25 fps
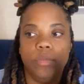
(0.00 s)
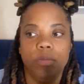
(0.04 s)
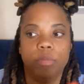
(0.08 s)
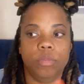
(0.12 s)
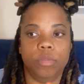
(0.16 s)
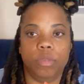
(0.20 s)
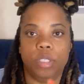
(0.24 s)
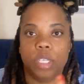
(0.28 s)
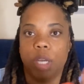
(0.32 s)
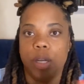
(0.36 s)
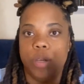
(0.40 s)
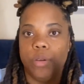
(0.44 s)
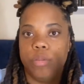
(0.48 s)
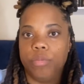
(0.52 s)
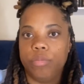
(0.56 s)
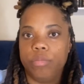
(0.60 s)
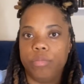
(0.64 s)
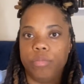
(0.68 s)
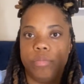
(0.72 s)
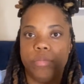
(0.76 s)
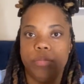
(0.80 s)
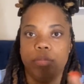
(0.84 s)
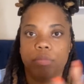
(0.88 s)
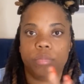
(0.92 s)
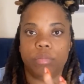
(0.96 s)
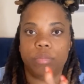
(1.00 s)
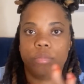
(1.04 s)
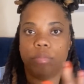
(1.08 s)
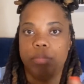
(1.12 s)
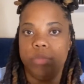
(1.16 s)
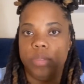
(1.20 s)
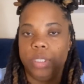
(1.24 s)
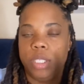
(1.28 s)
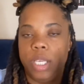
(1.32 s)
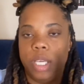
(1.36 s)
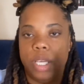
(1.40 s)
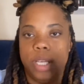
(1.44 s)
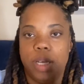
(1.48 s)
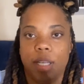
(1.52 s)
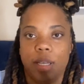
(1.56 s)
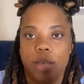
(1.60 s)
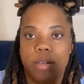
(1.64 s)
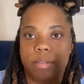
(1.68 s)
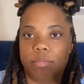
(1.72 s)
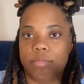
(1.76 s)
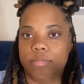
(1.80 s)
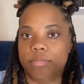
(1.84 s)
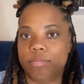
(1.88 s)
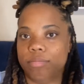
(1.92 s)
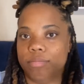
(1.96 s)
don't, you
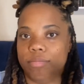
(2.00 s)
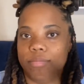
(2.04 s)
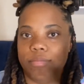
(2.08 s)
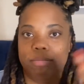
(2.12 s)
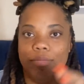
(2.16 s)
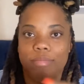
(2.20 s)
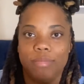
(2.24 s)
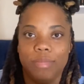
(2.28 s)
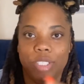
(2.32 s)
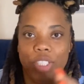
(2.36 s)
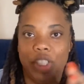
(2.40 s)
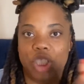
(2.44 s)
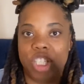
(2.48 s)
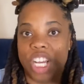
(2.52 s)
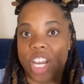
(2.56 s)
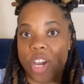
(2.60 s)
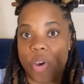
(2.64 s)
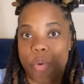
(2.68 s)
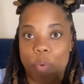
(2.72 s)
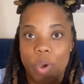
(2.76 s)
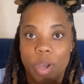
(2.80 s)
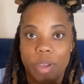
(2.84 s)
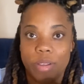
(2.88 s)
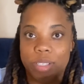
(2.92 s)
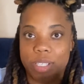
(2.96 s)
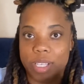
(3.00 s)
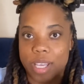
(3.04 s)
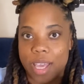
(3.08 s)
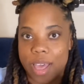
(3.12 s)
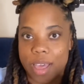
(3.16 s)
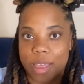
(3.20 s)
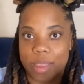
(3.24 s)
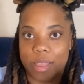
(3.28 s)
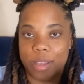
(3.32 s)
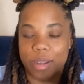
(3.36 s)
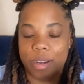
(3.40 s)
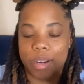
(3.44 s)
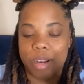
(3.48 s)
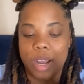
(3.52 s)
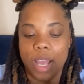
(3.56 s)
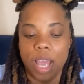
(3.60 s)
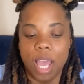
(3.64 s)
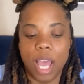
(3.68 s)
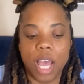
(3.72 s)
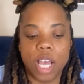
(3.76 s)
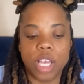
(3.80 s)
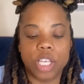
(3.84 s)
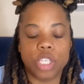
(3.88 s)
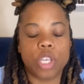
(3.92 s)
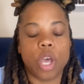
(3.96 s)
know, gel well together.
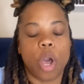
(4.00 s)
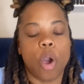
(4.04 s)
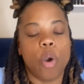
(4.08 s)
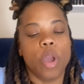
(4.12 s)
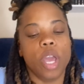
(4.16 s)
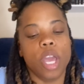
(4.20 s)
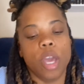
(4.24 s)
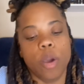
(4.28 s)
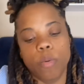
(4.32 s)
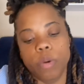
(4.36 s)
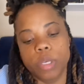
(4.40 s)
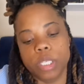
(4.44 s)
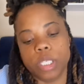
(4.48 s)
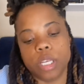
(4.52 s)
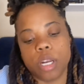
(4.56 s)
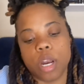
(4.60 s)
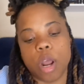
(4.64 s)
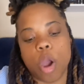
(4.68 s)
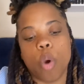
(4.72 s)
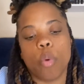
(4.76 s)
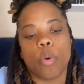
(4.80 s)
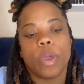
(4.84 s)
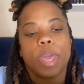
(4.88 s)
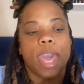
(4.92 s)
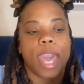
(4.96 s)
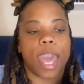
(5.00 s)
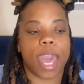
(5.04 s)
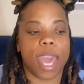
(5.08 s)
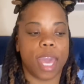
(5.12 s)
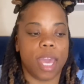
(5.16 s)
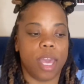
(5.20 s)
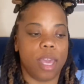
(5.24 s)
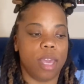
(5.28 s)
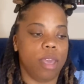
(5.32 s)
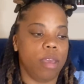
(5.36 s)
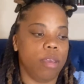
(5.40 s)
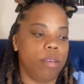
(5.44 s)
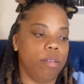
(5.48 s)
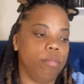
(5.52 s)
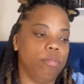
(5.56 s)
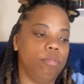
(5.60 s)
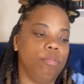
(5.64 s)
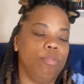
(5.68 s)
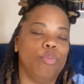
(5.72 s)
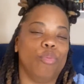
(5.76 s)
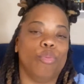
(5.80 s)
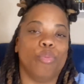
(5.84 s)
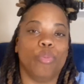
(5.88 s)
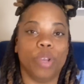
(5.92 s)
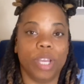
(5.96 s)
So it was an okay
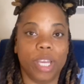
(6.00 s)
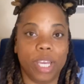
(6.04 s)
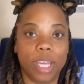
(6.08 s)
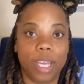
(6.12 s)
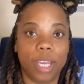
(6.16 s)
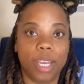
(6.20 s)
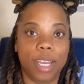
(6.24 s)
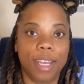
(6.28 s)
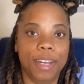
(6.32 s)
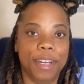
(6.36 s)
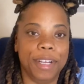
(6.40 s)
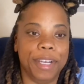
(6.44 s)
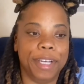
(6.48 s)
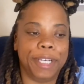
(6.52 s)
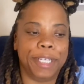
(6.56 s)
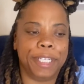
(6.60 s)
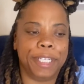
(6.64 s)
read.